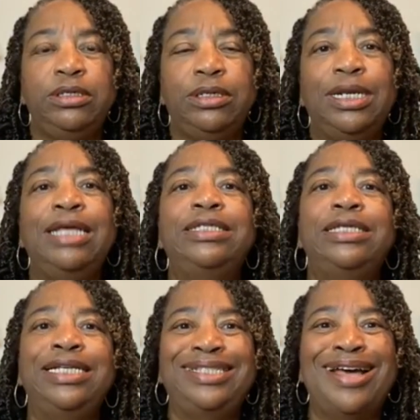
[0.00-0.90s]

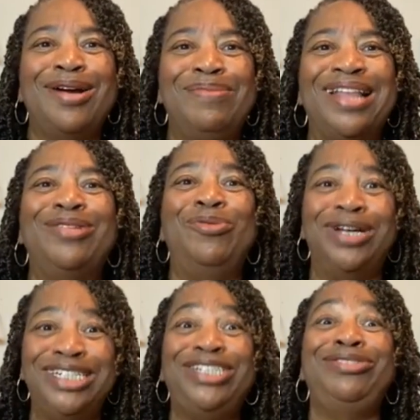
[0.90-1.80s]
Let's talk about the
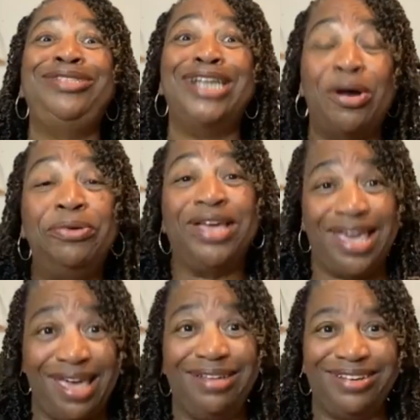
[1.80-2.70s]
ones you don't
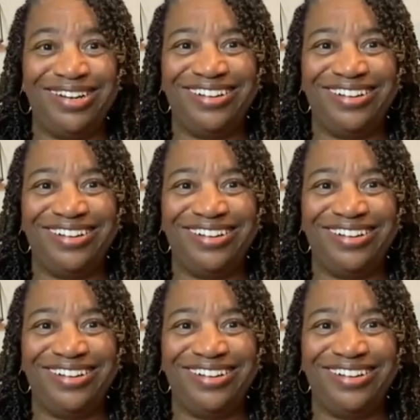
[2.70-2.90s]
count.